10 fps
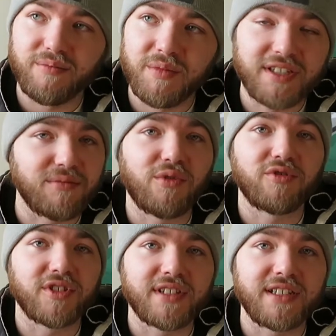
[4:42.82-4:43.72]
missing
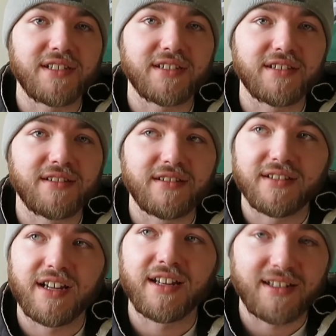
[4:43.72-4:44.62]
most of the season,
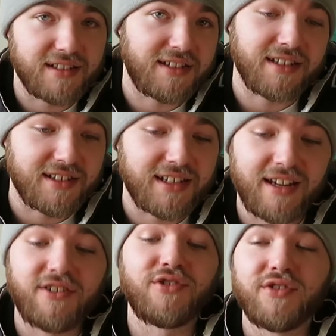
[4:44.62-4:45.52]
and since
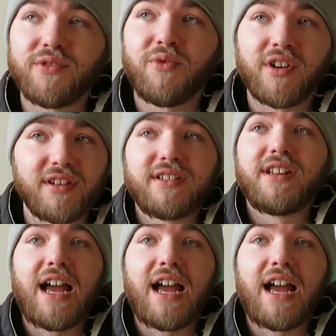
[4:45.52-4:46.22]
Sagan's usually one of the